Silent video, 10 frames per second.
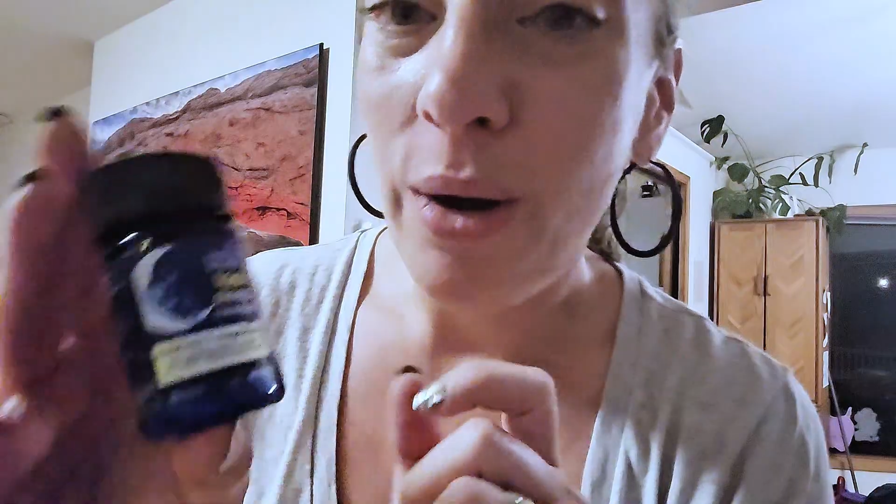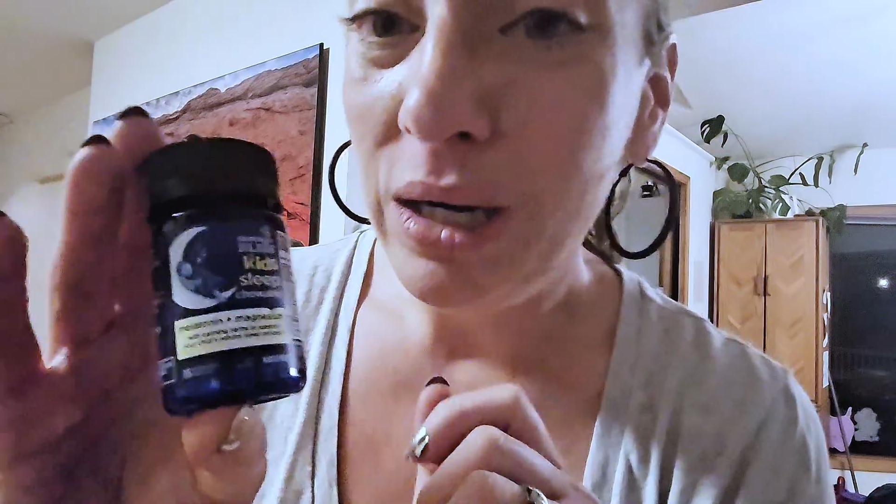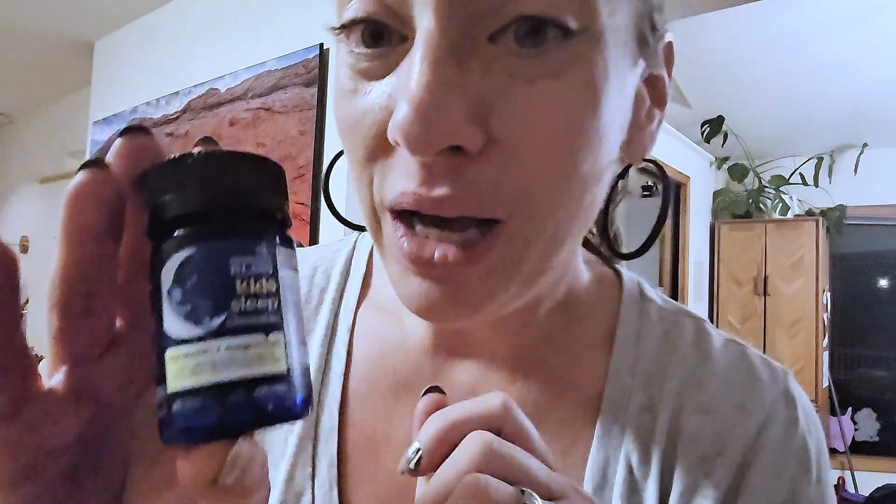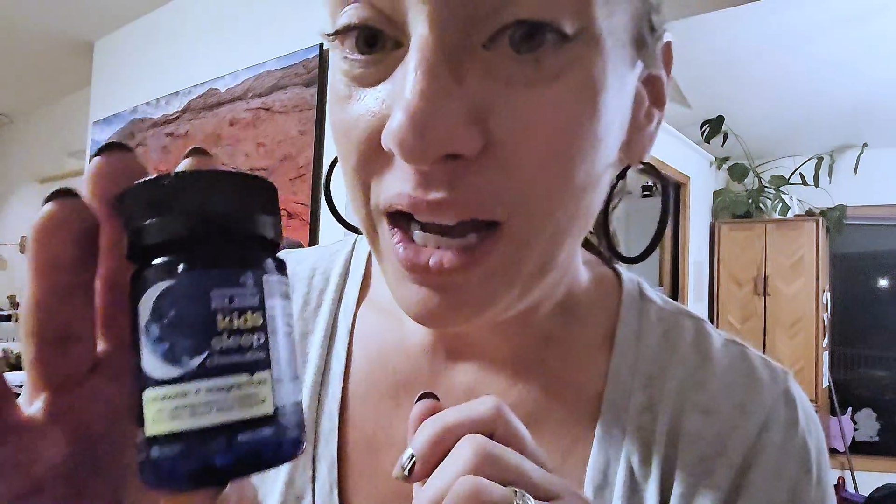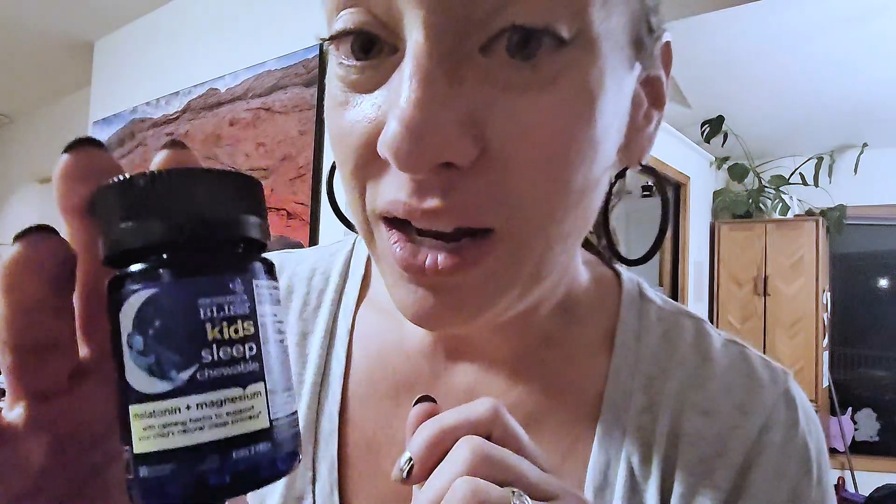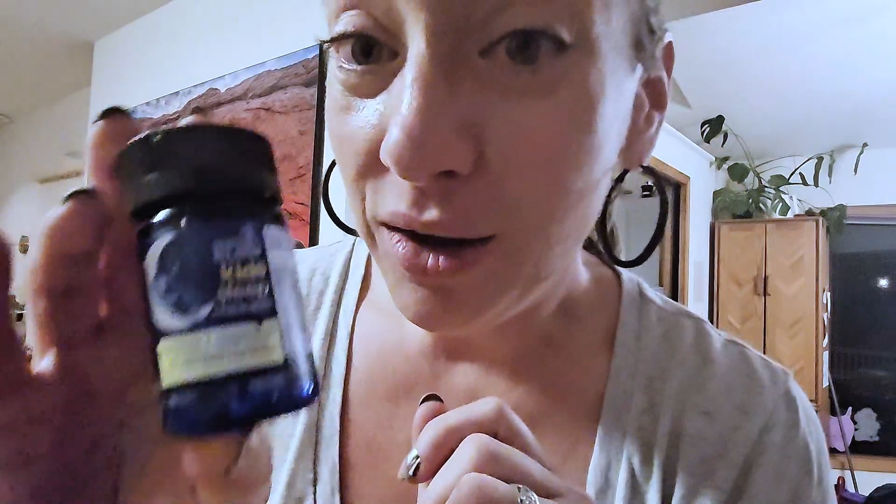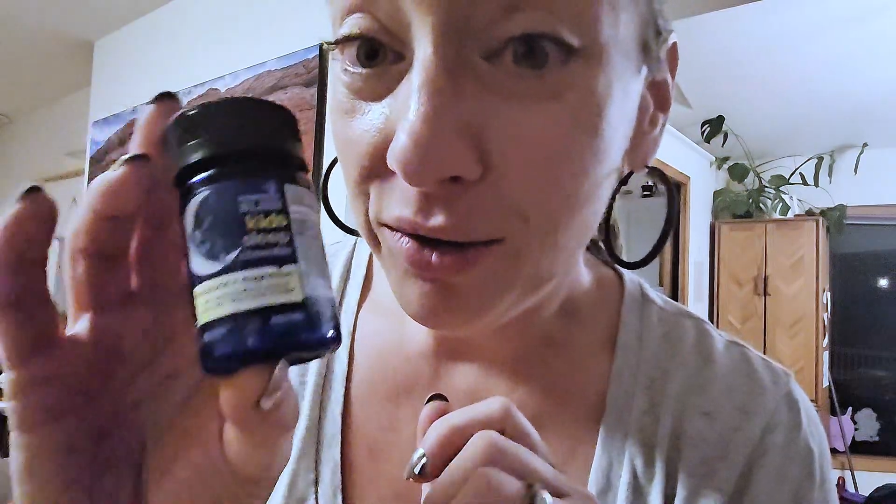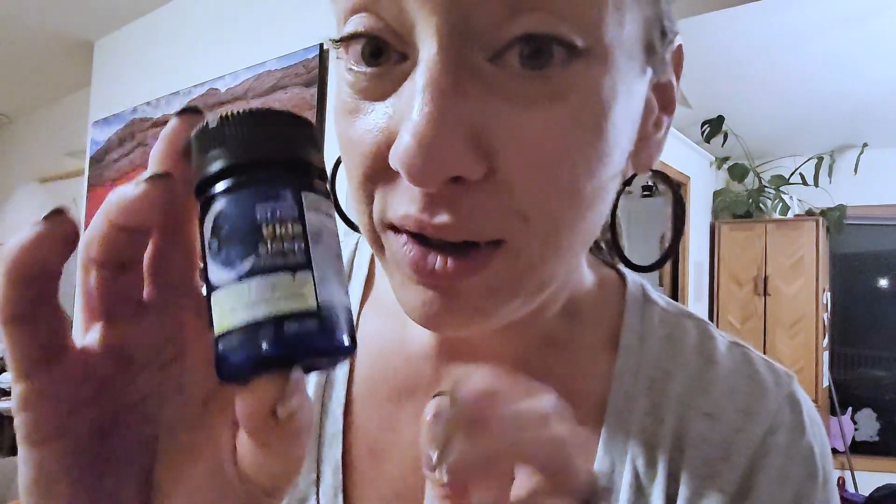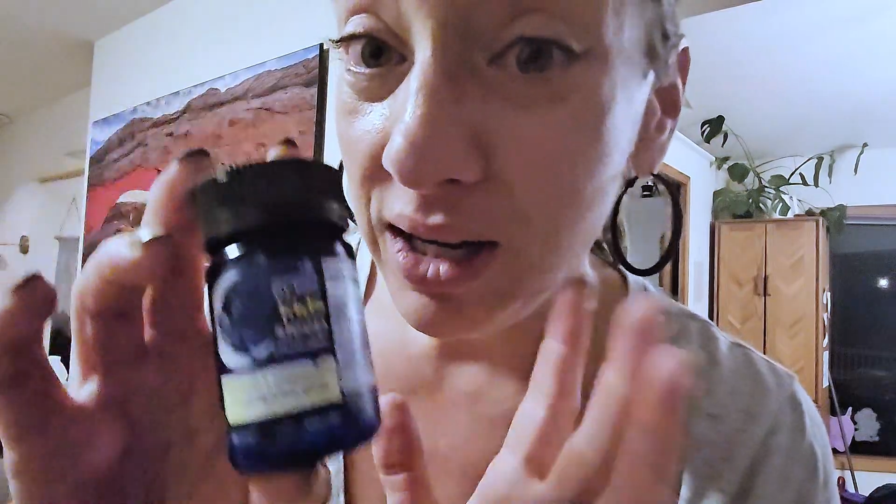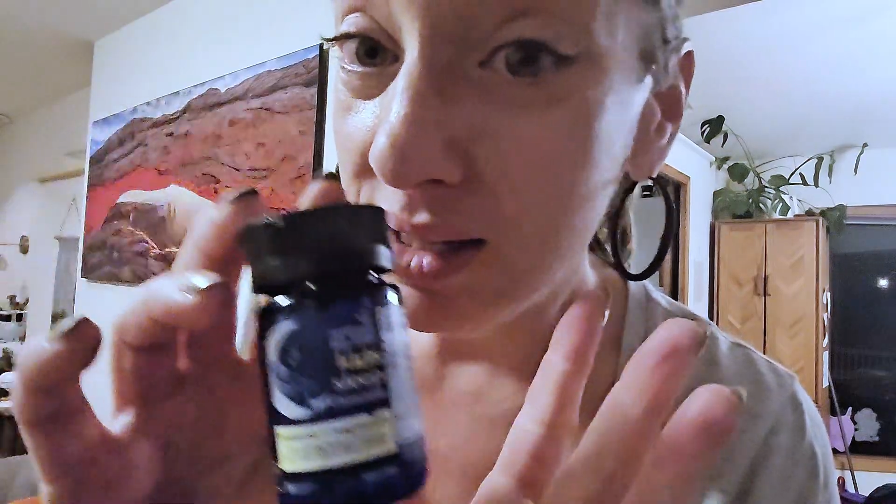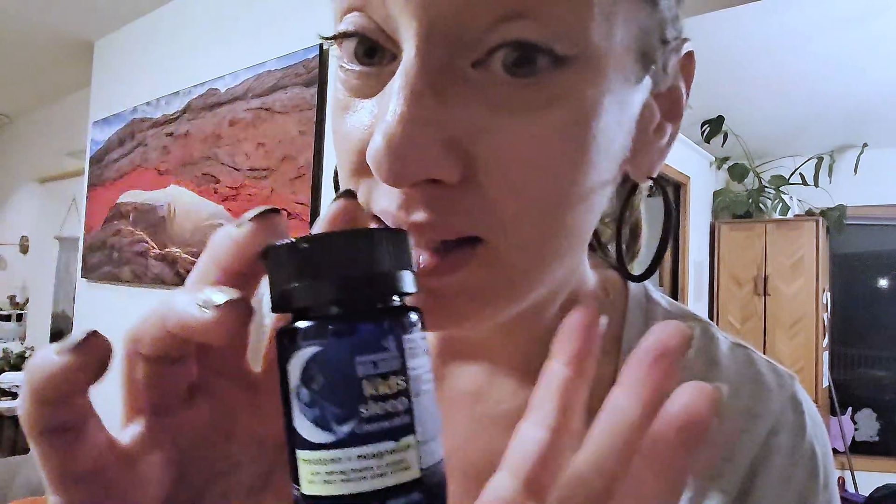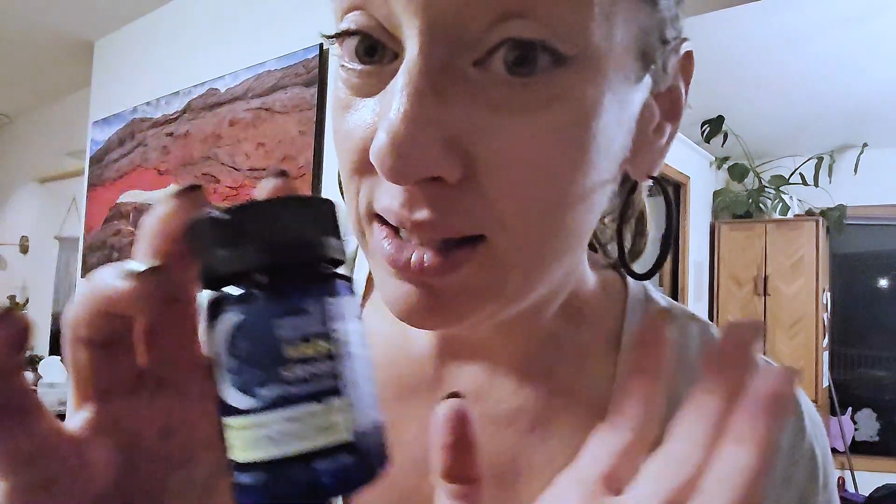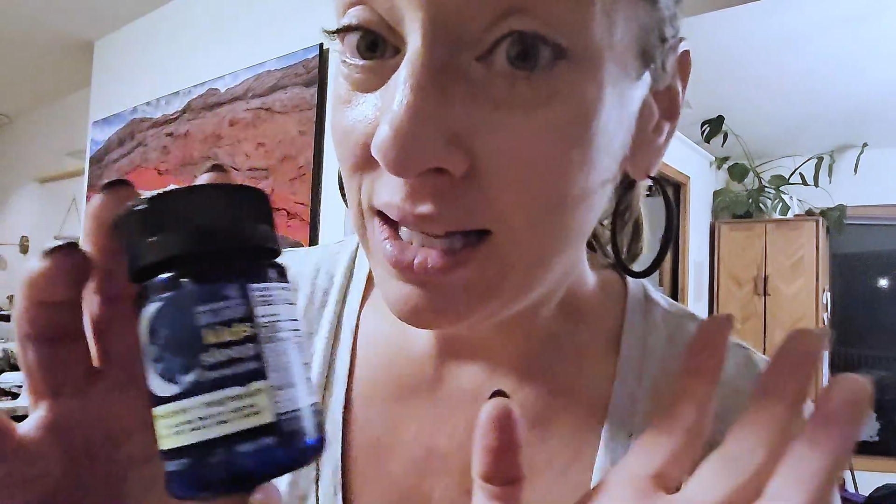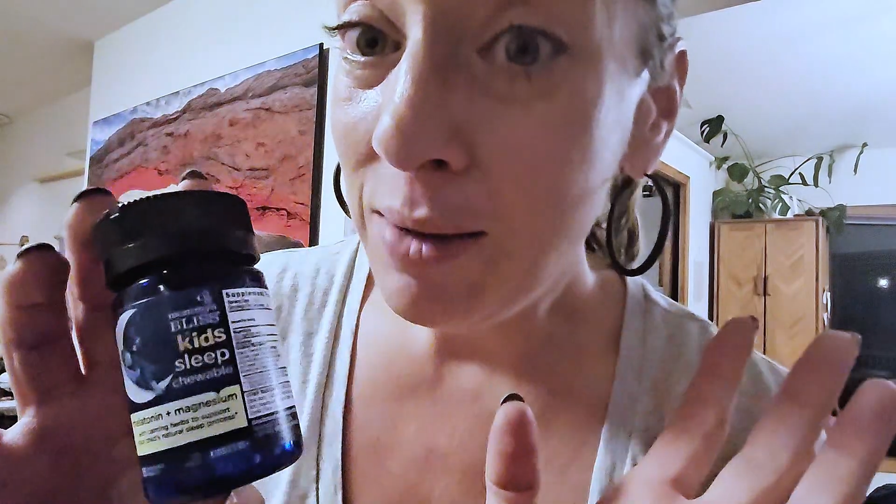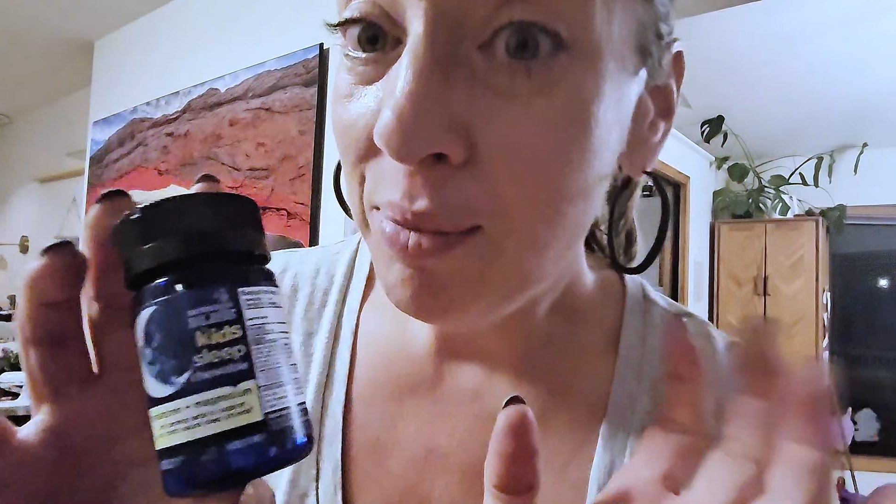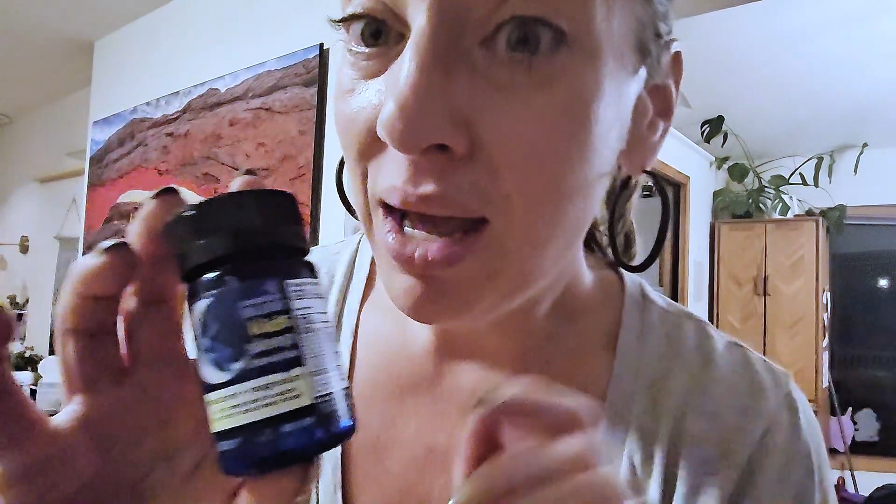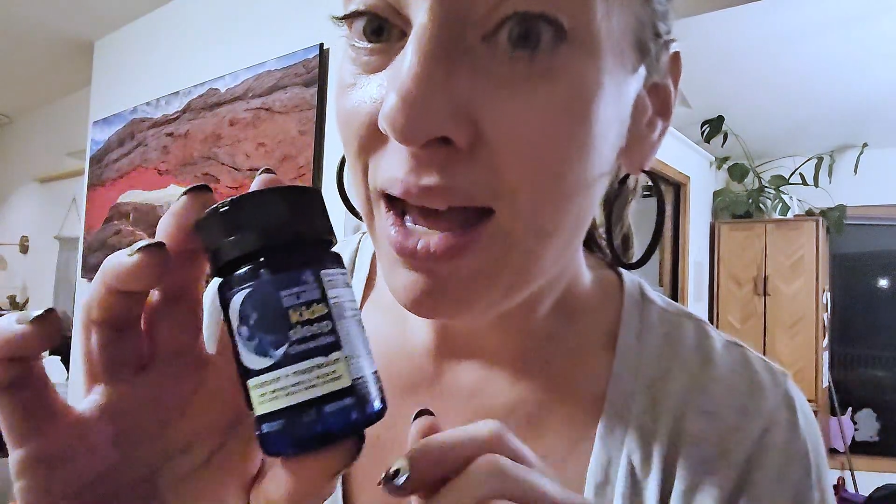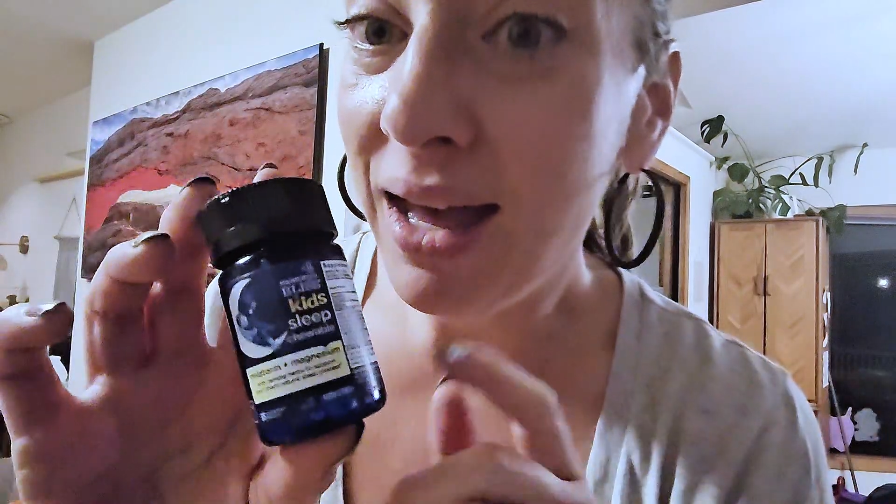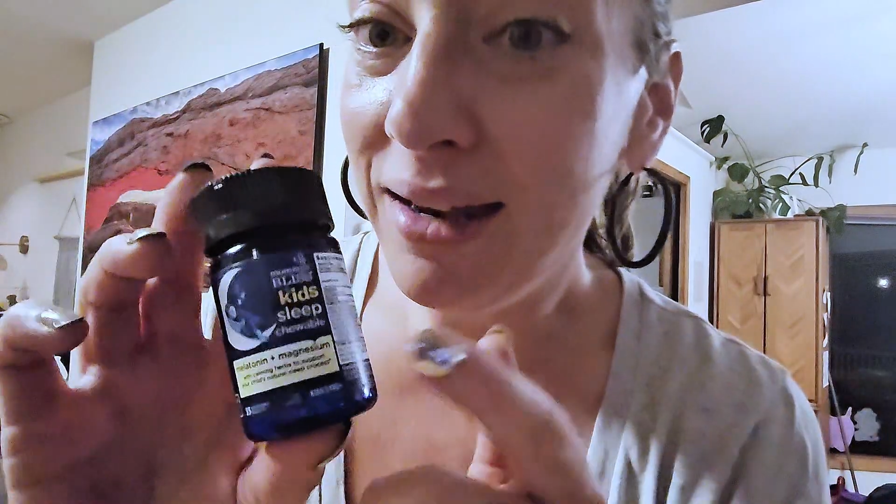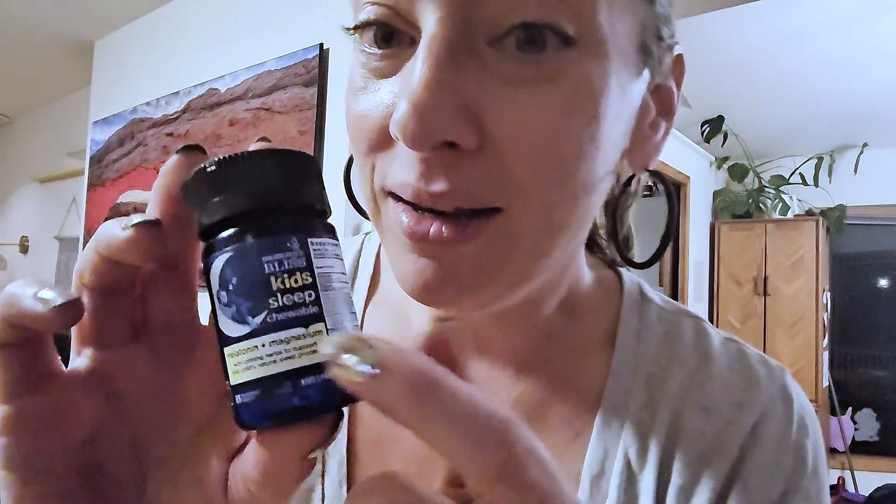a night of kids sleep
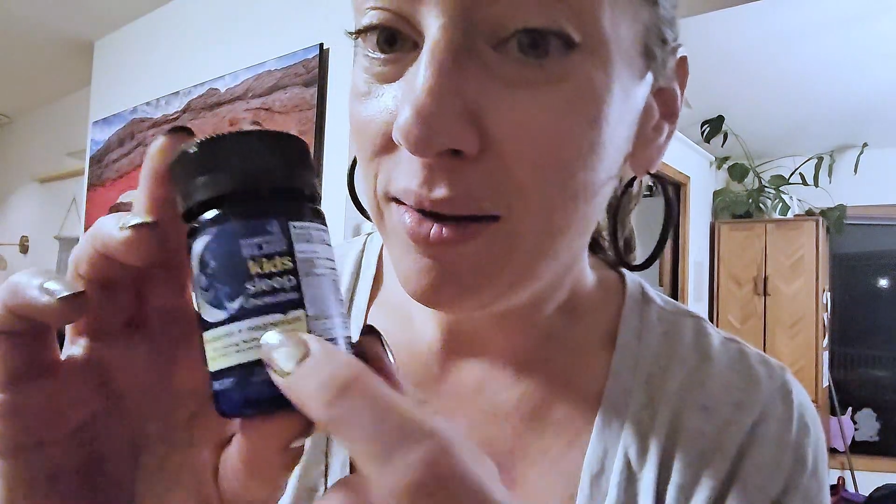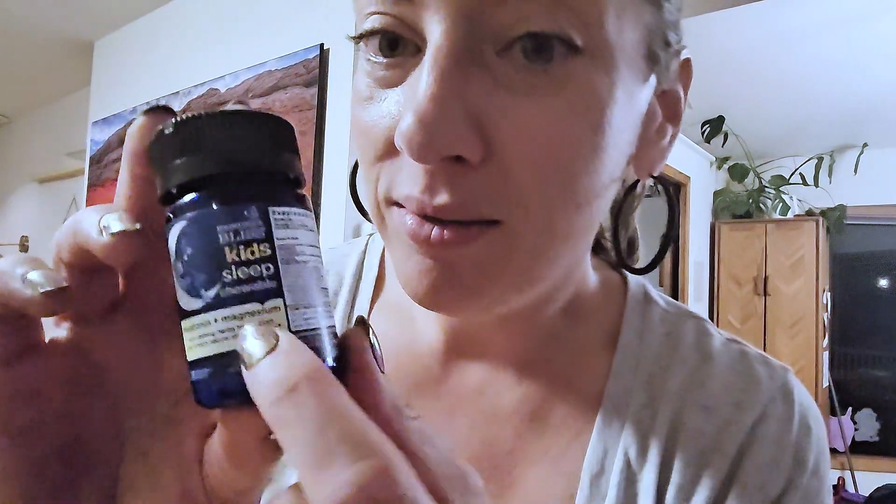and